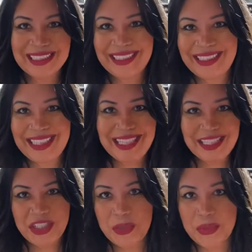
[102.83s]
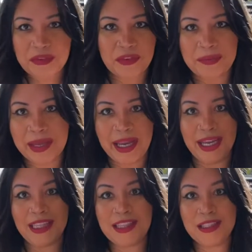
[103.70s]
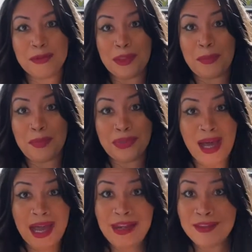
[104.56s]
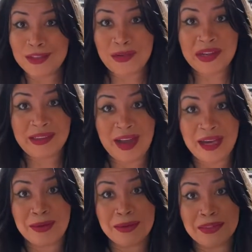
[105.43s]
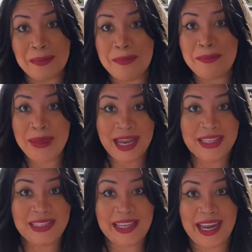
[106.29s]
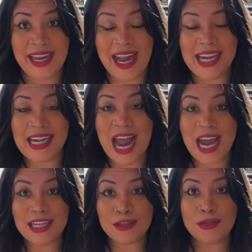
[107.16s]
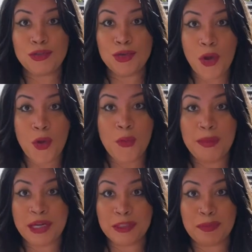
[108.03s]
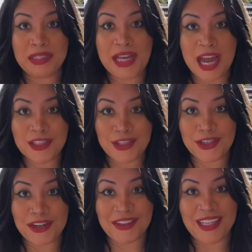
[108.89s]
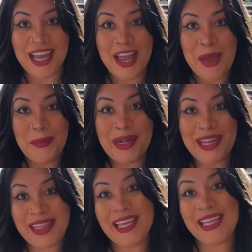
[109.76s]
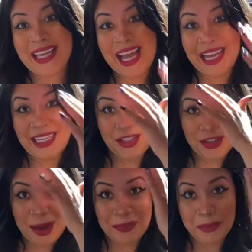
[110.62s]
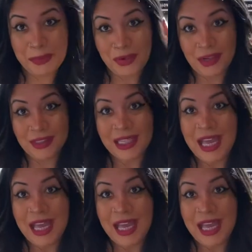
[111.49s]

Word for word: didn't do it for me. the plot and the storyline was amazing and it had so much potential, but I think they kind of dropped the ball.